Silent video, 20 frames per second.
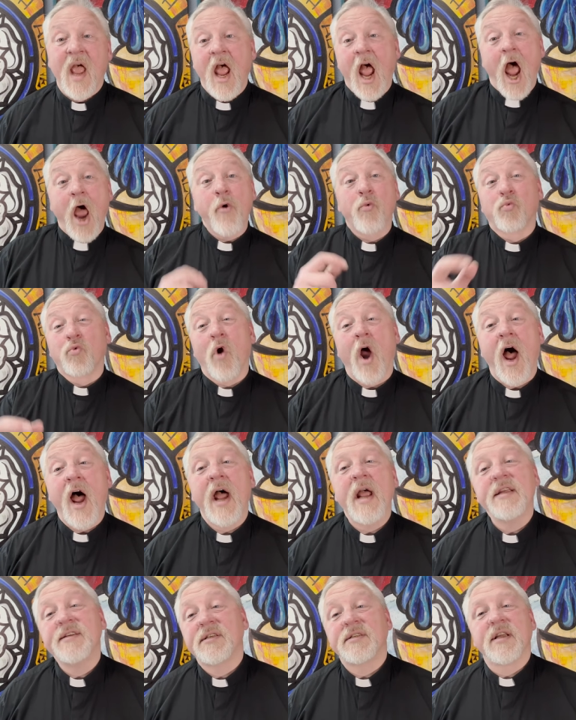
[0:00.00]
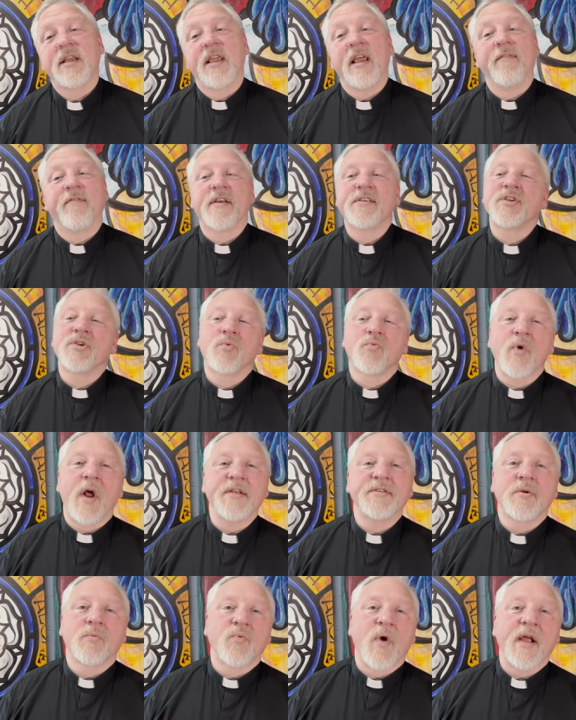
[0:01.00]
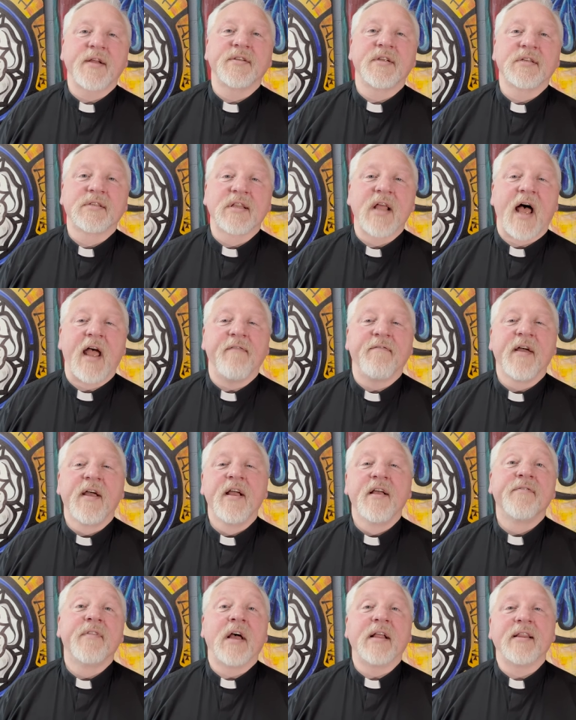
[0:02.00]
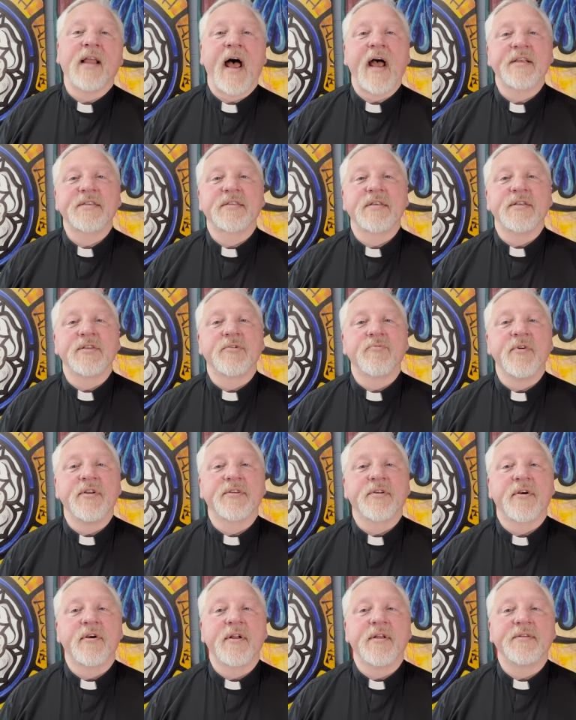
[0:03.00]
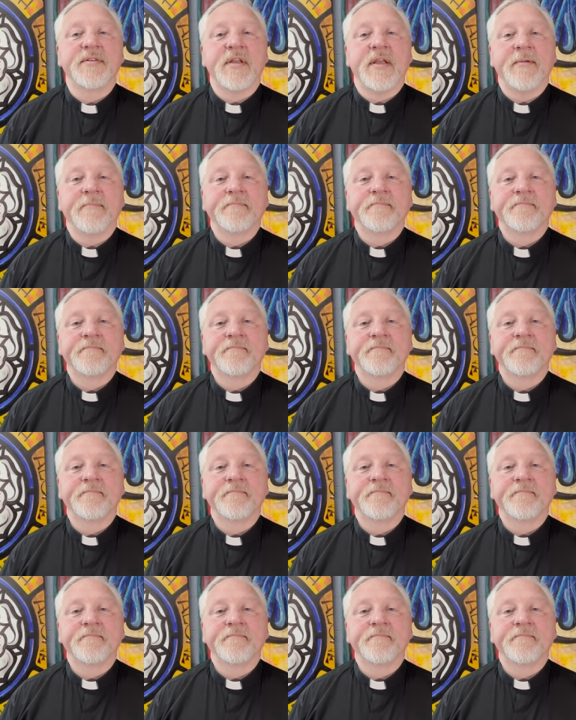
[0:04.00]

and rise to give us a resurrected life that lasts into eternity.